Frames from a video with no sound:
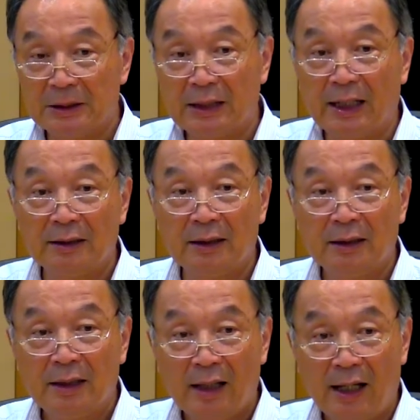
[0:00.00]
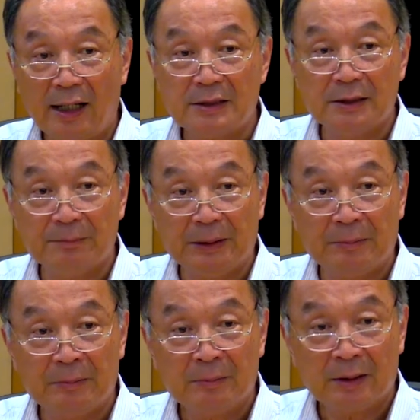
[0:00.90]
China hasn't
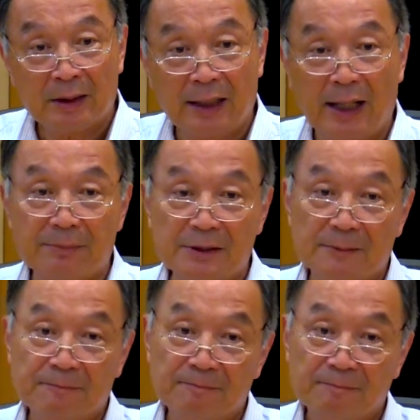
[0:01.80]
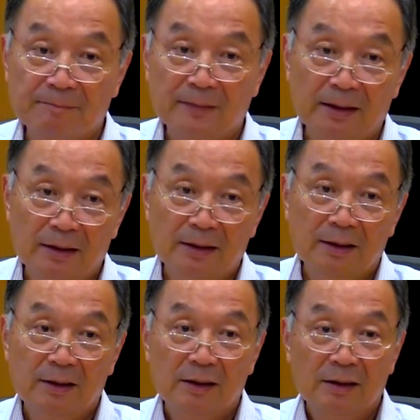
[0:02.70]
been collapsed.
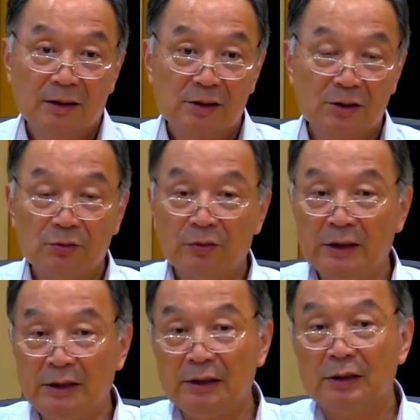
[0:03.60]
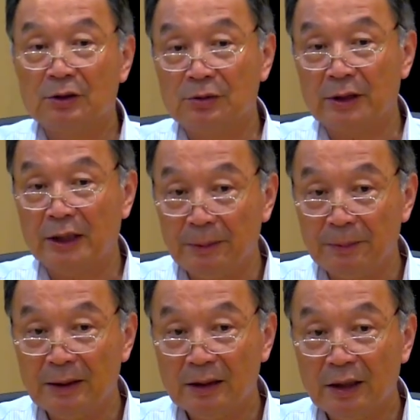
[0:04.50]
So we need to
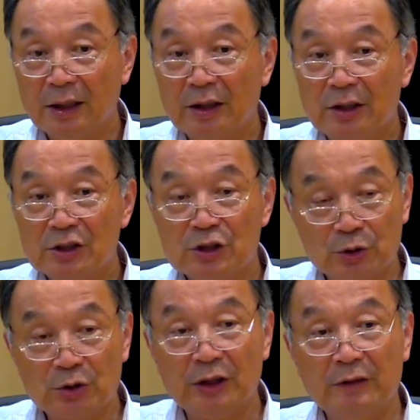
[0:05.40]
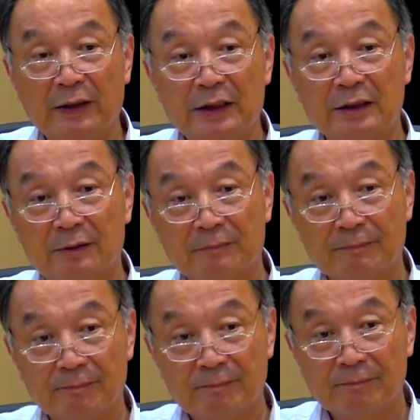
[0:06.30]
keep social innovation.
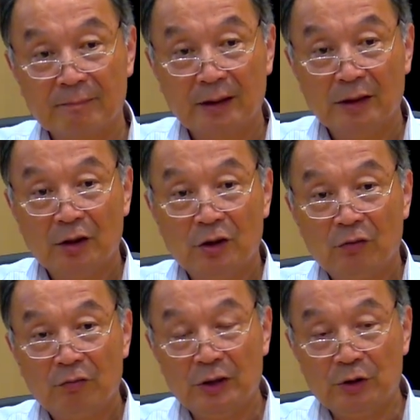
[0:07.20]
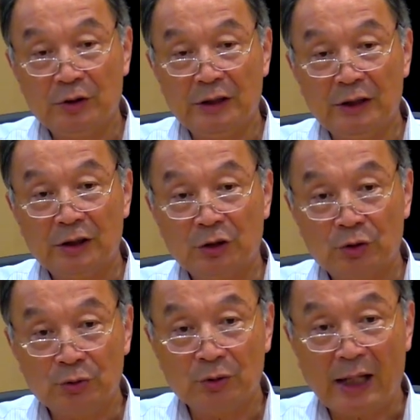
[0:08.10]
We
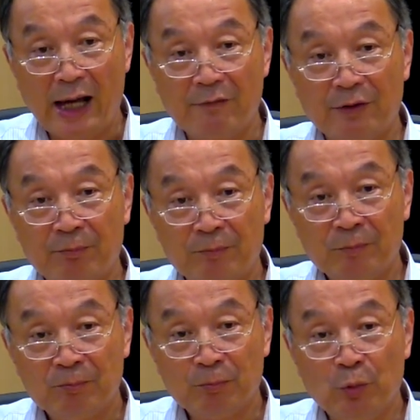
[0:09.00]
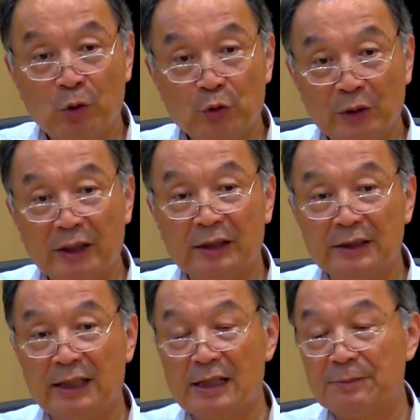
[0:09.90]
need to have a more
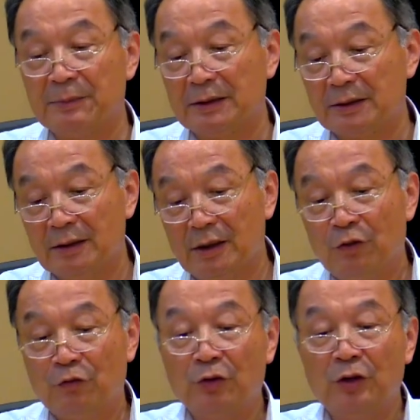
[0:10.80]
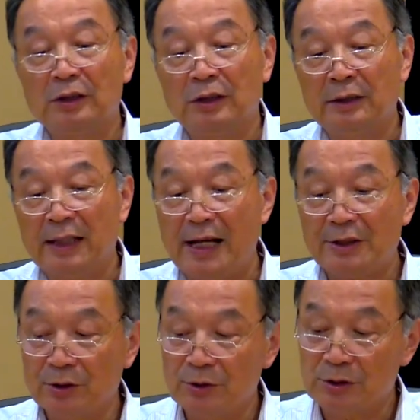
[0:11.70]
readjustment for the
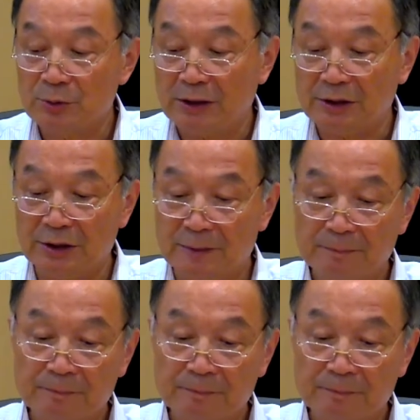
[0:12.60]
national strategy.